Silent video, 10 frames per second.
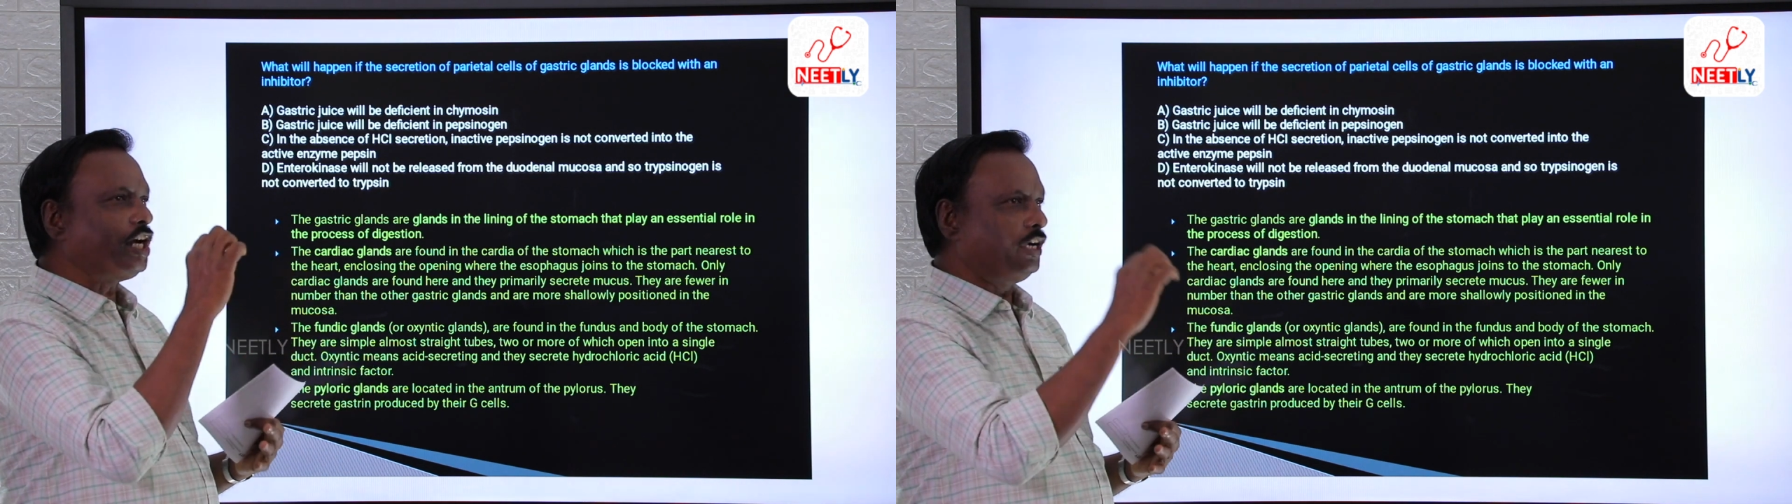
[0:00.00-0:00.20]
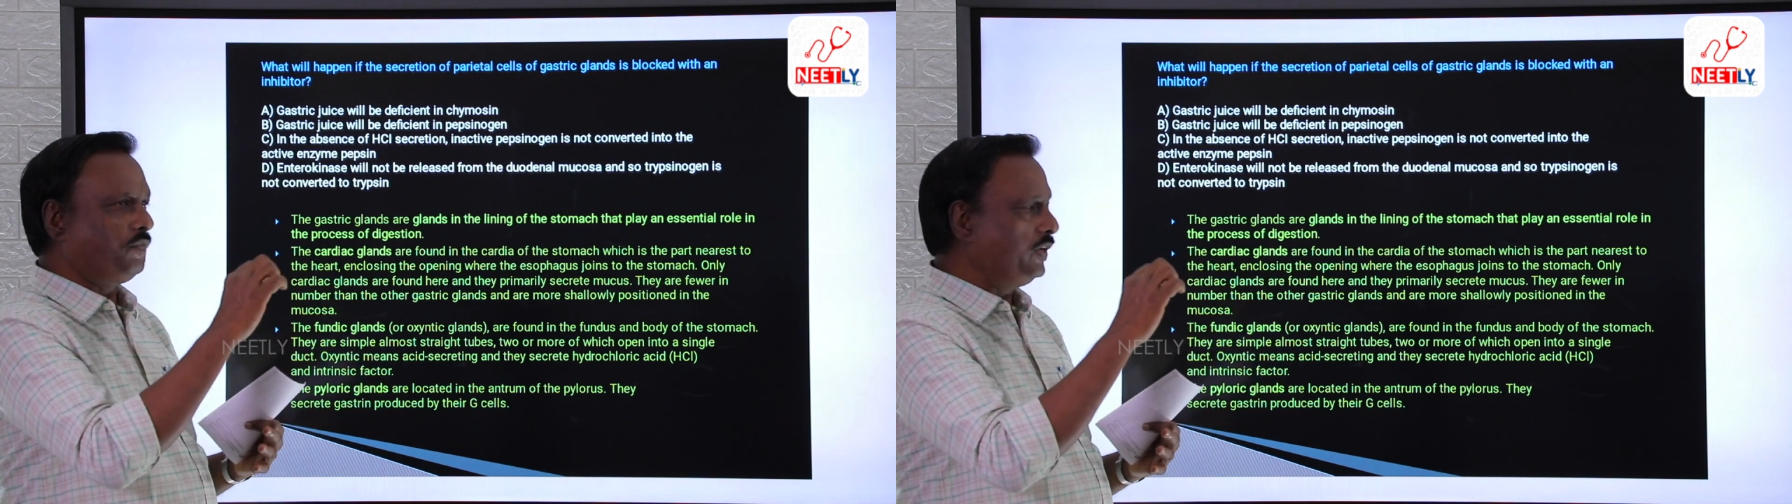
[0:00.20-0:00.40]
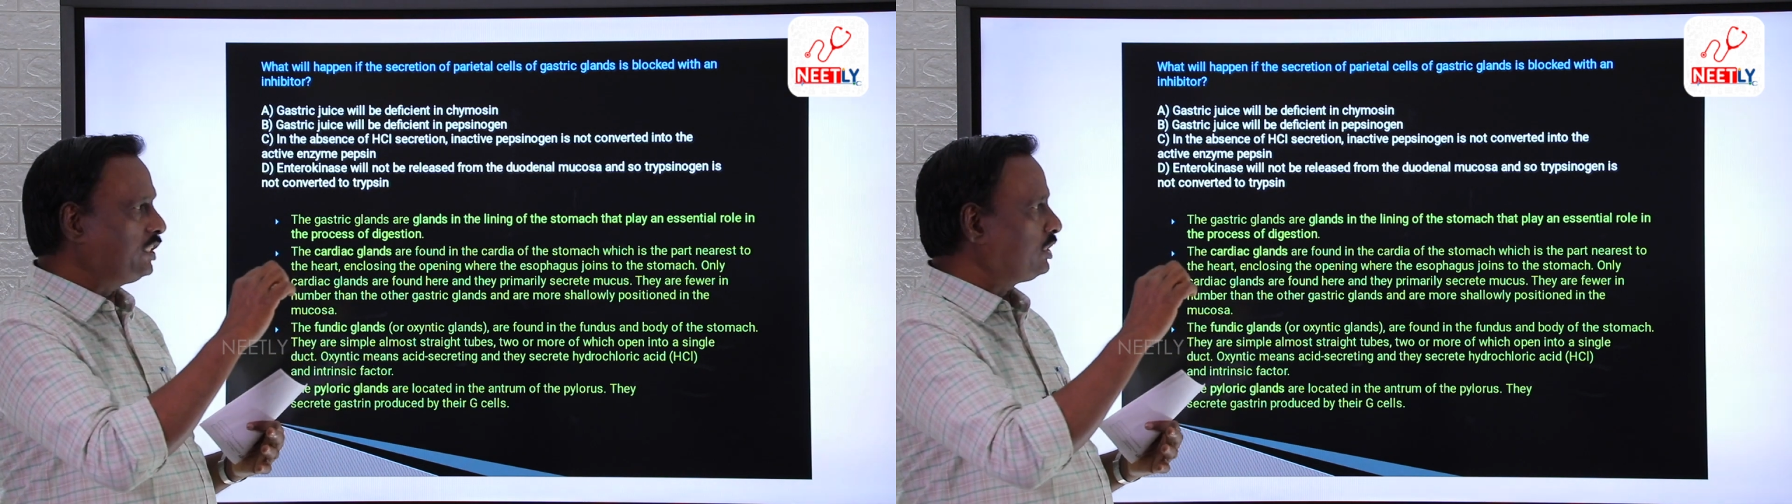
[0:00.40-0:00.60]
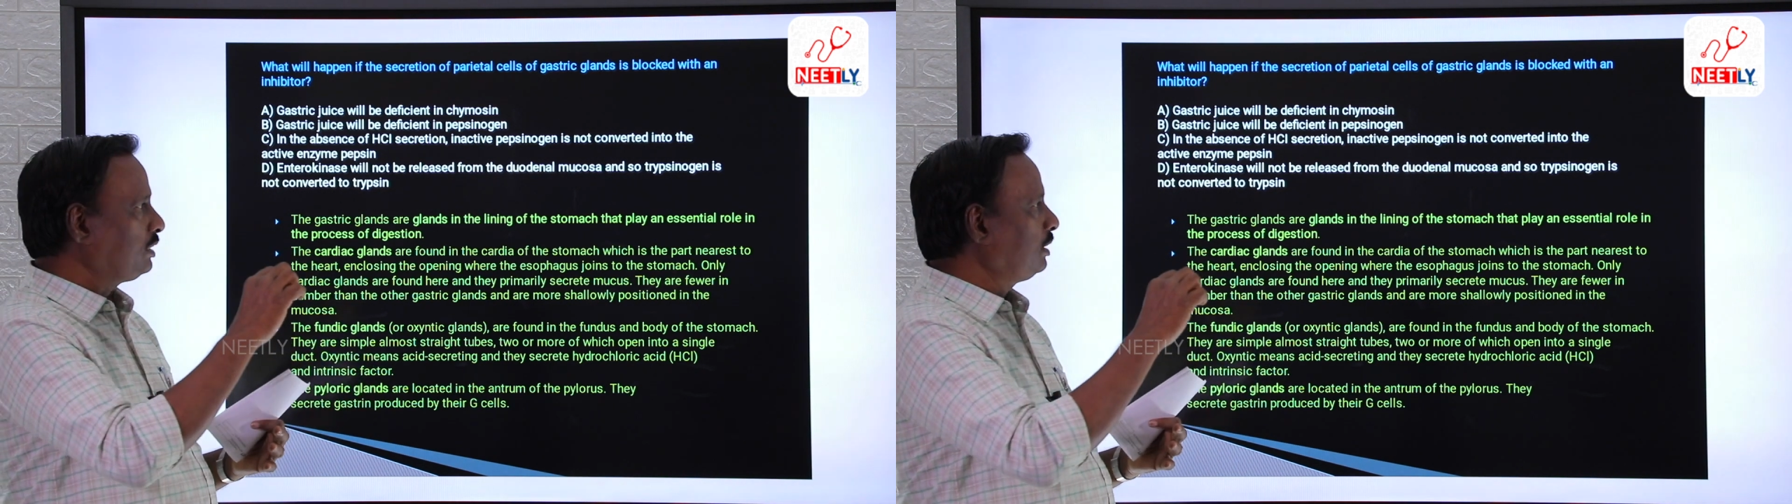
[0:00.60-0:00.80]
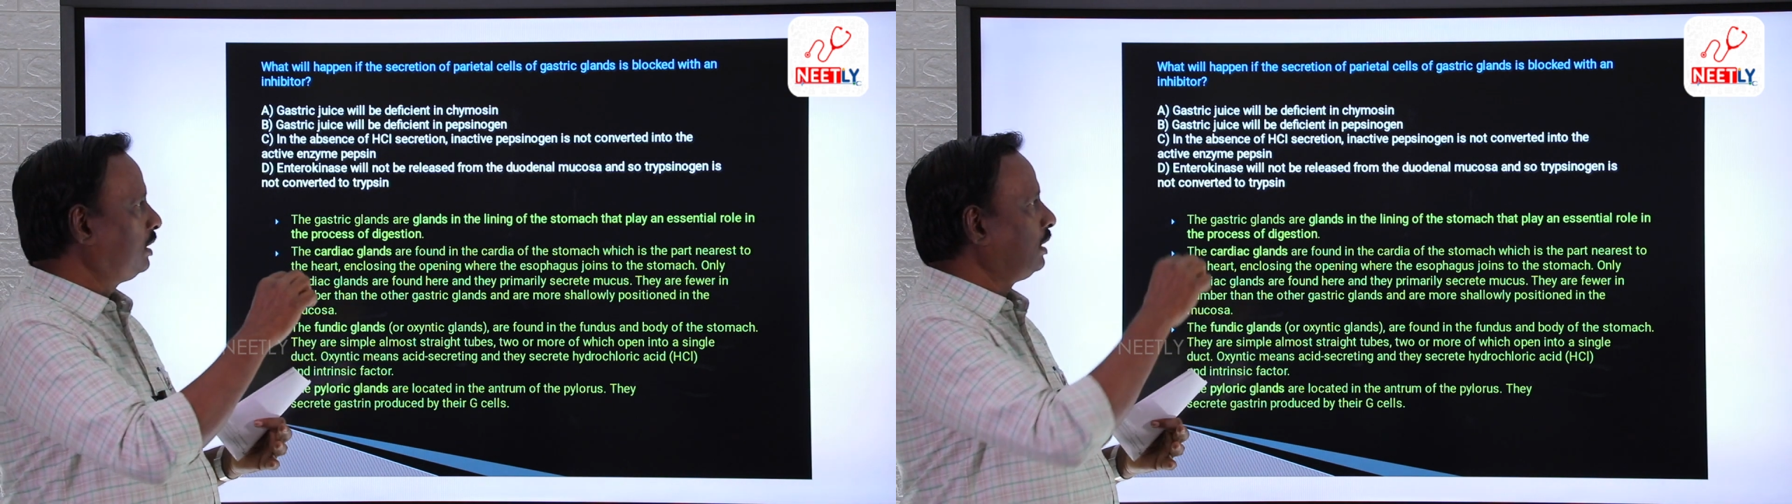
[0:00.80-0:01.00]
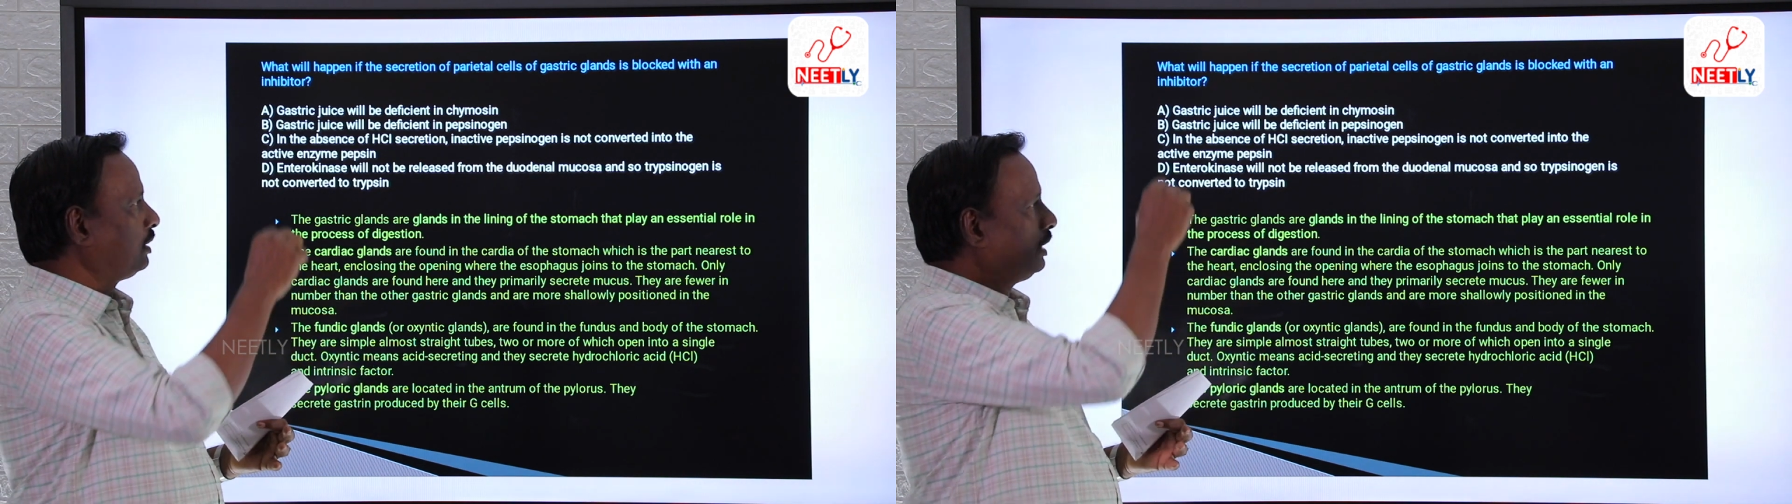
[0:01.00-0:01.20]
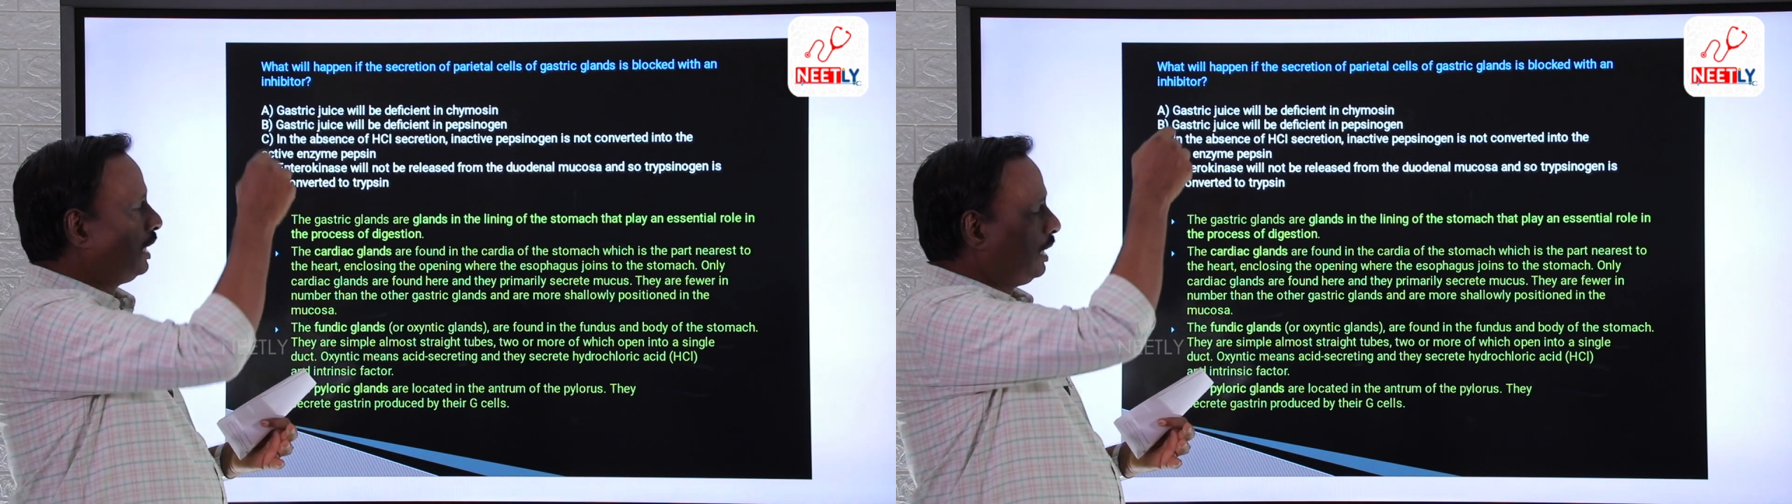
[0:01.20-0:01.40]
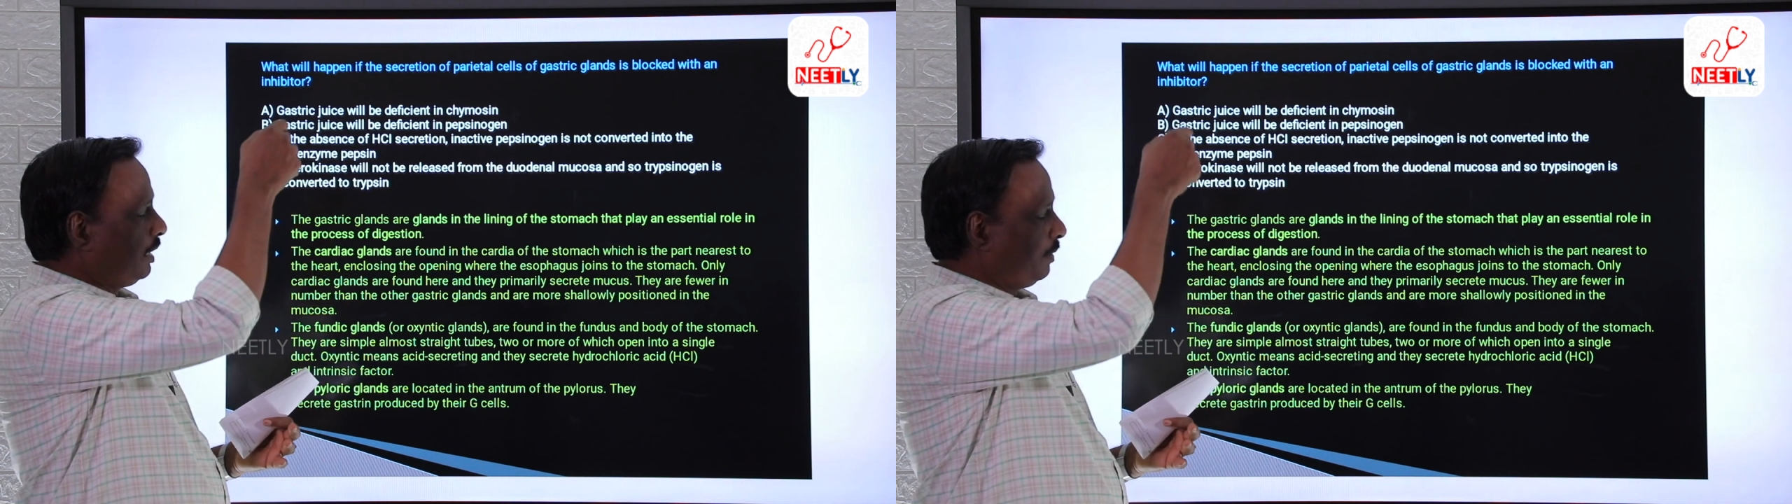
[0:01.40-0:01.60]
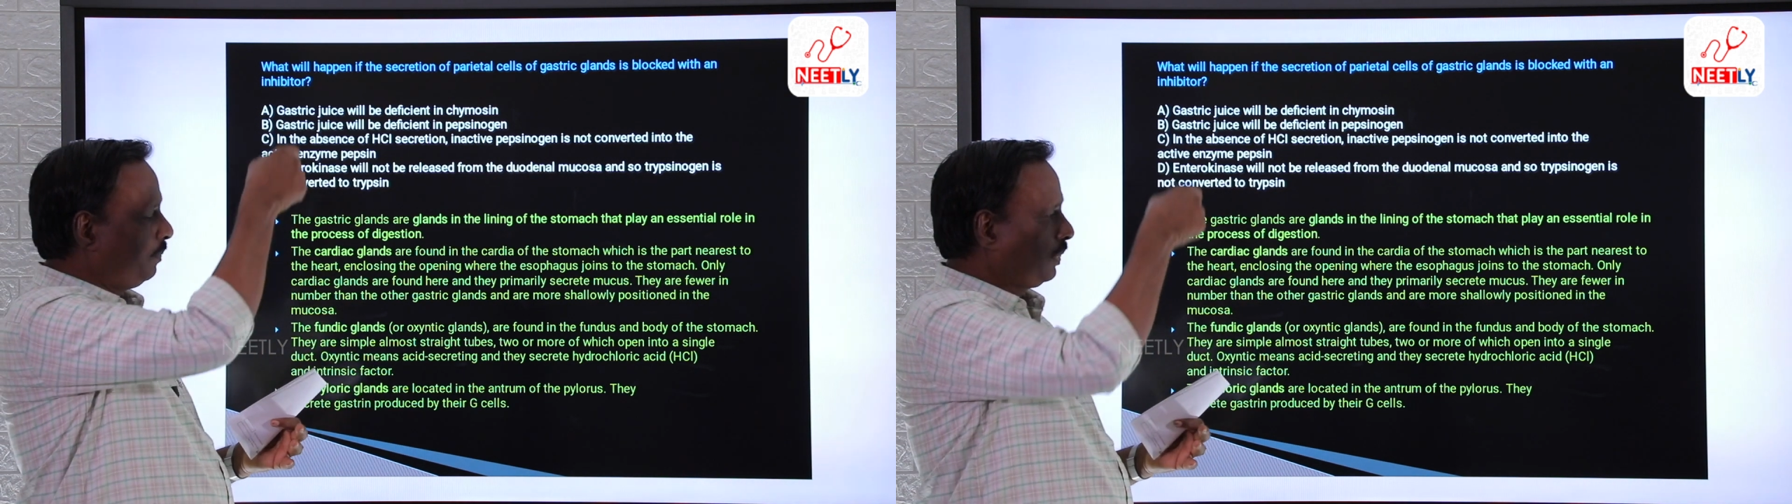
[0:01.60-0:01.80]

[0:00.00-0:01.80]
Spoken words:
at which the